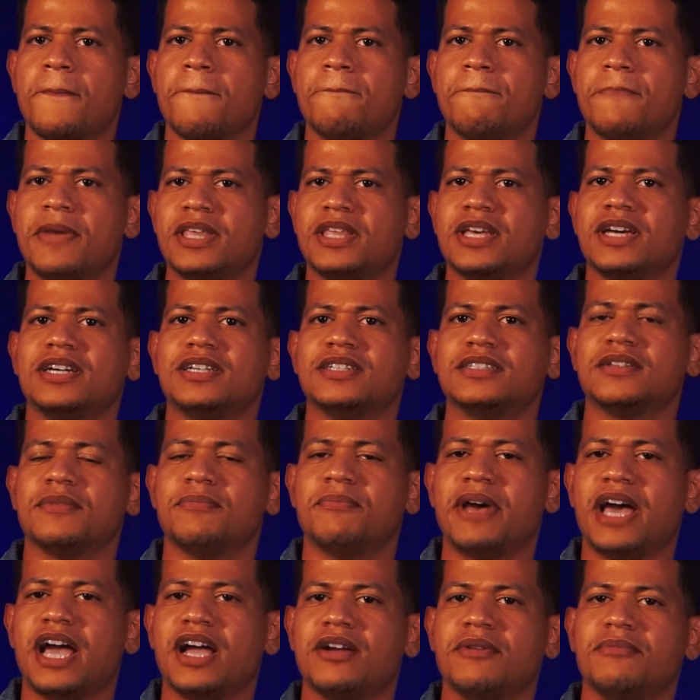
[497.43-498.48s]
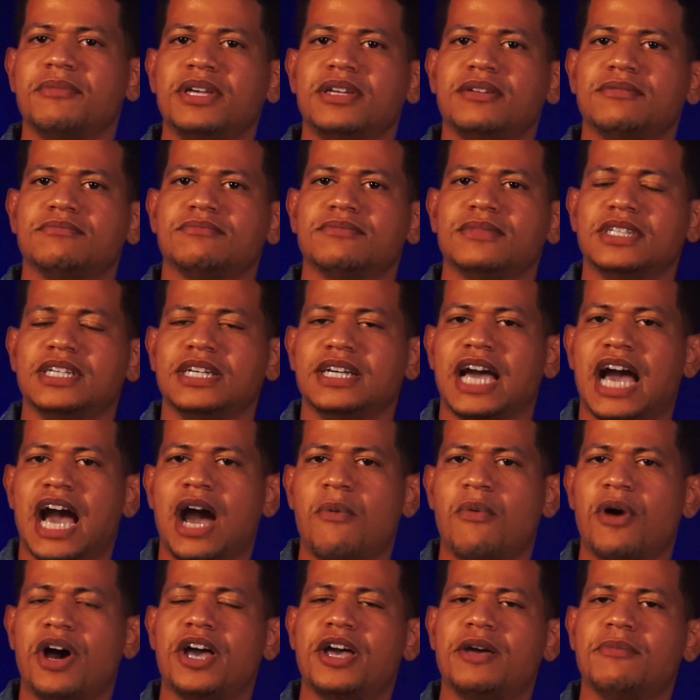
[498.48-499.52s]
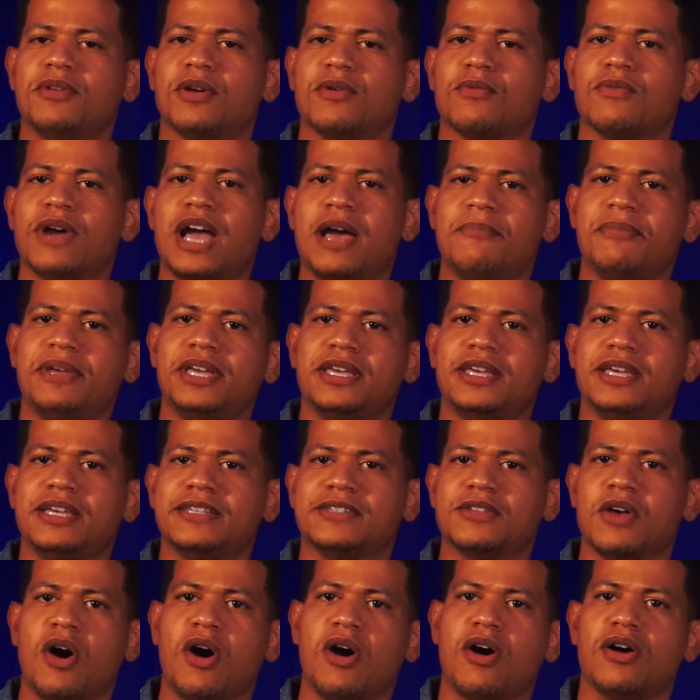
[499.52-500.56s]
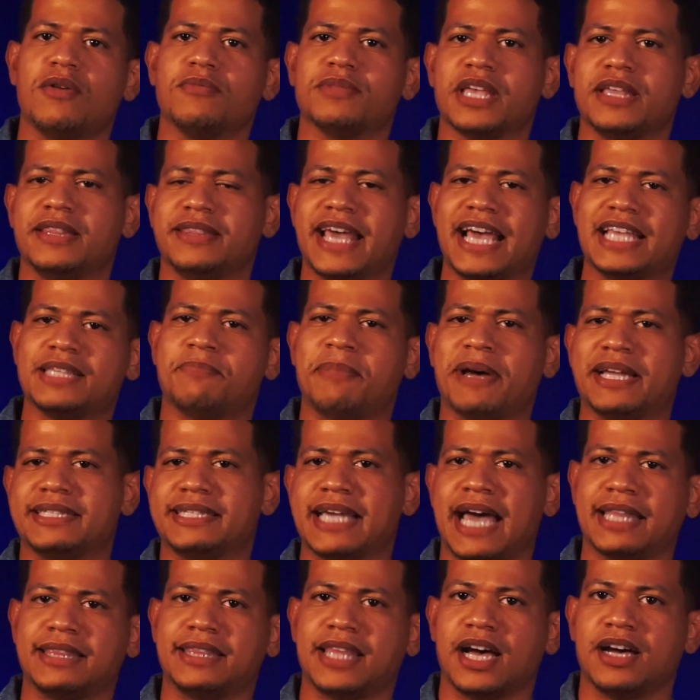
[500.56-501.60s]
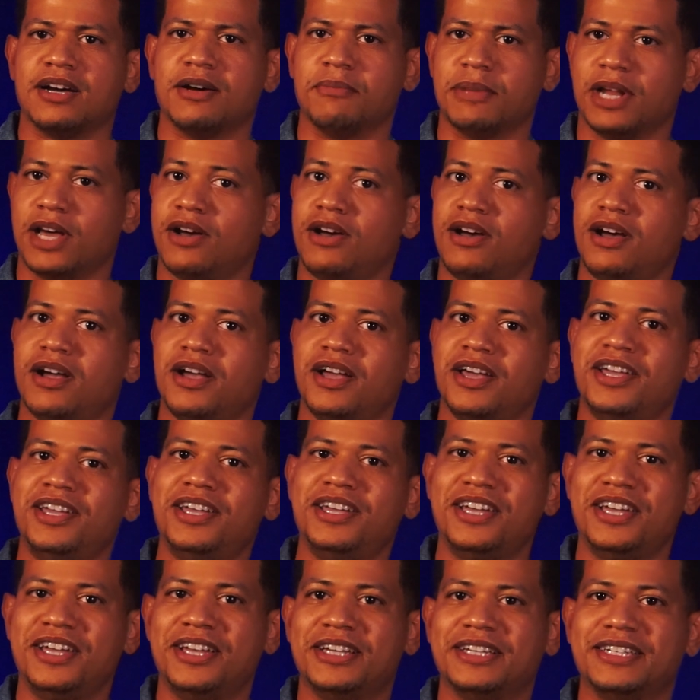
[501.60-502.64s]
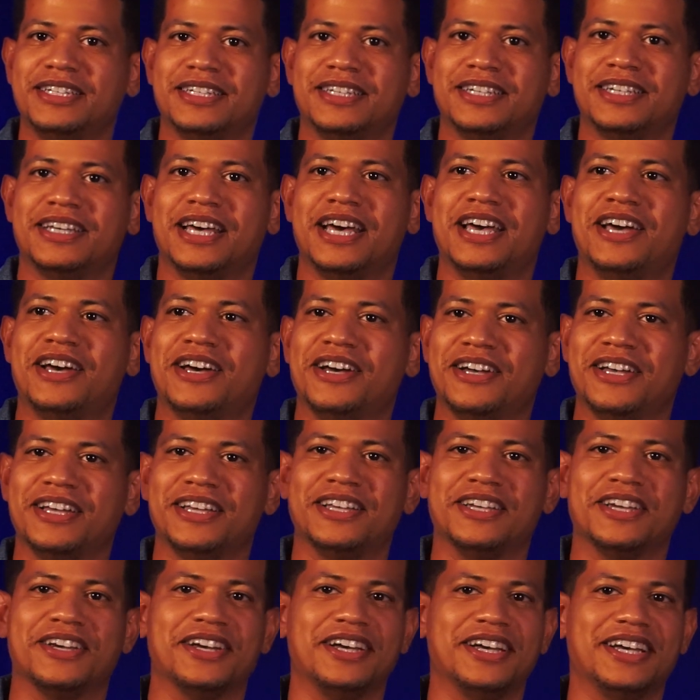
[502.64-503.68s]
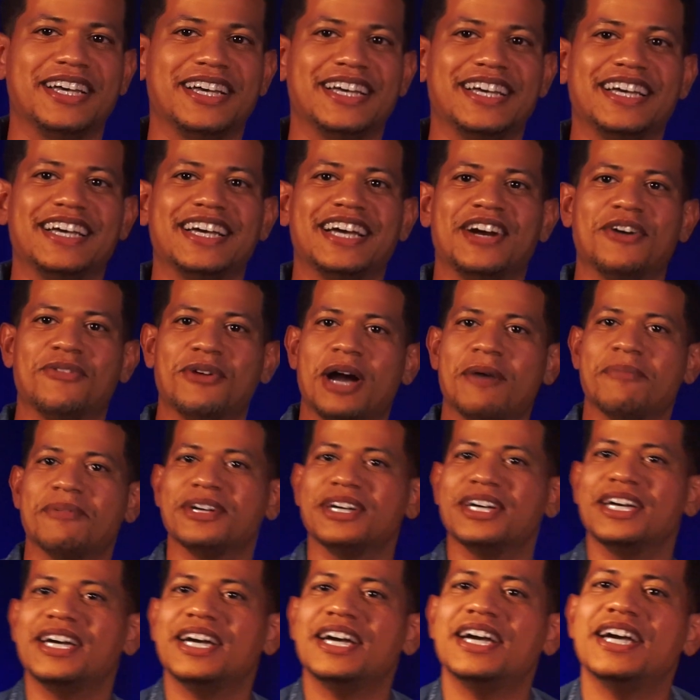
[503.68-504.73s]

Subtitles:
Be the husband, marry me. I want him to wrap me in his arms, and that's bachata. I'm like, all right. What happened?